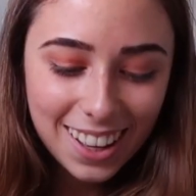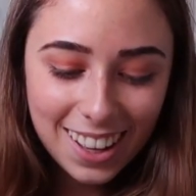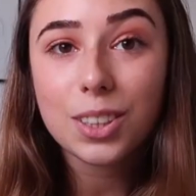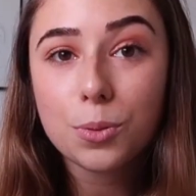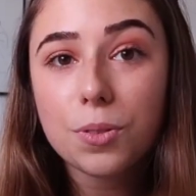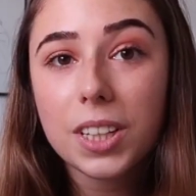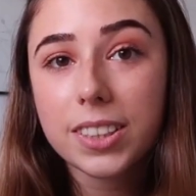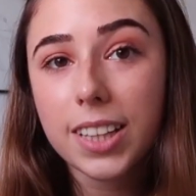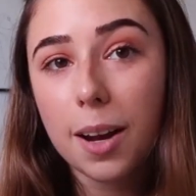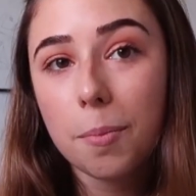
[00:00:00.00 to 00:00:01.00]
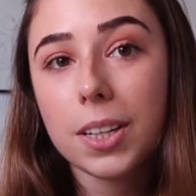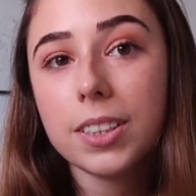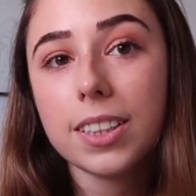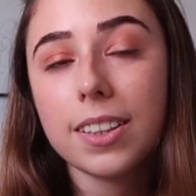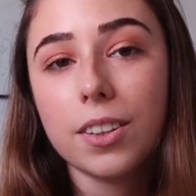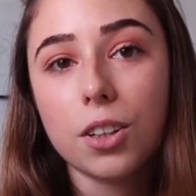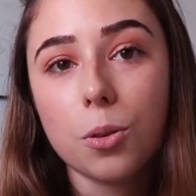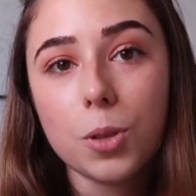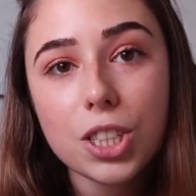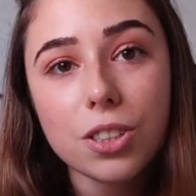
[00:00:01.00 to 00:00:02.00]
In terms of the assignment, the
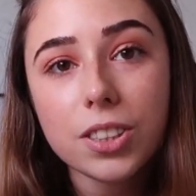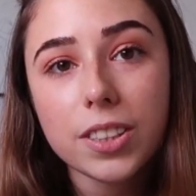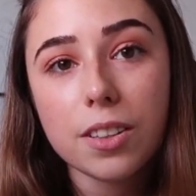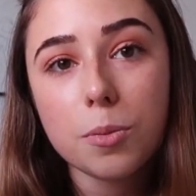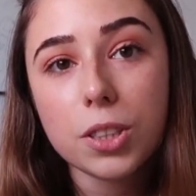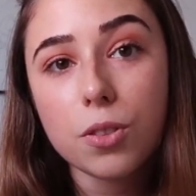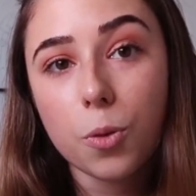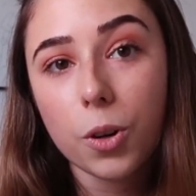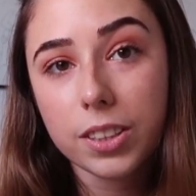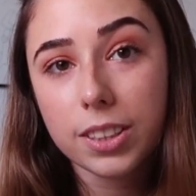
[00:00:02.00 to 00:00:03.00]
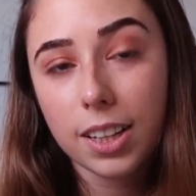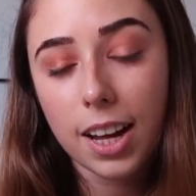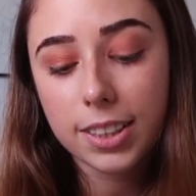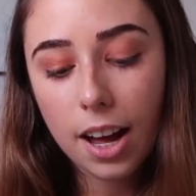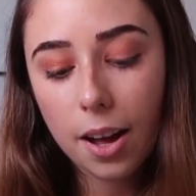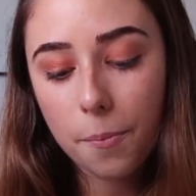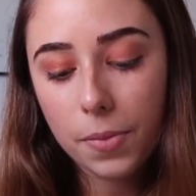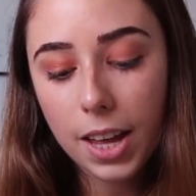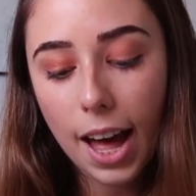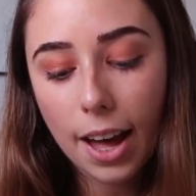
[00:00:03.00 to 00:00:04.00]
original syllabus for this class
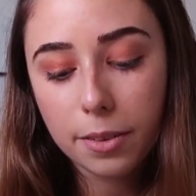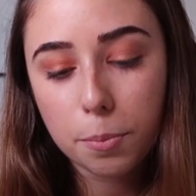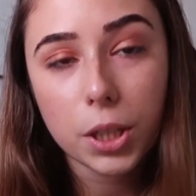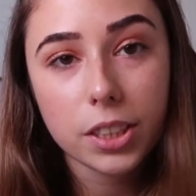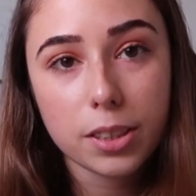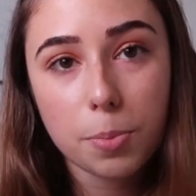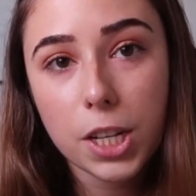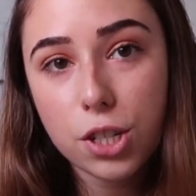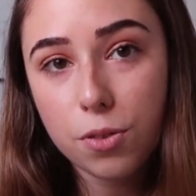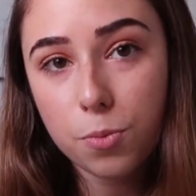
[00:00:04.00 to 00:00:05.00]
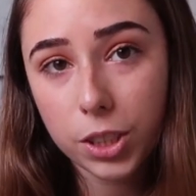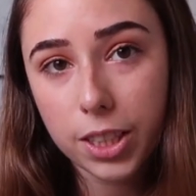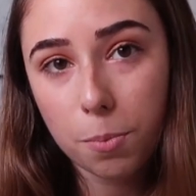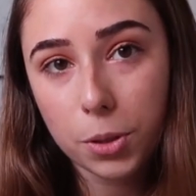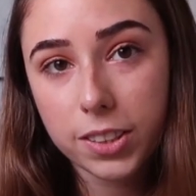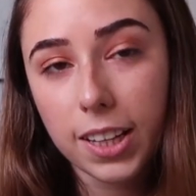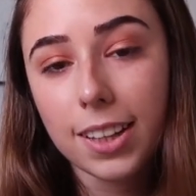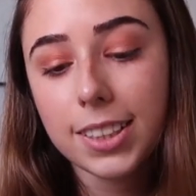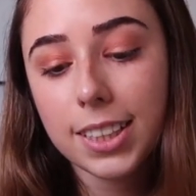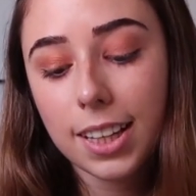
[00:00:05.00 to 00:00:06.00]
had participation for 10%,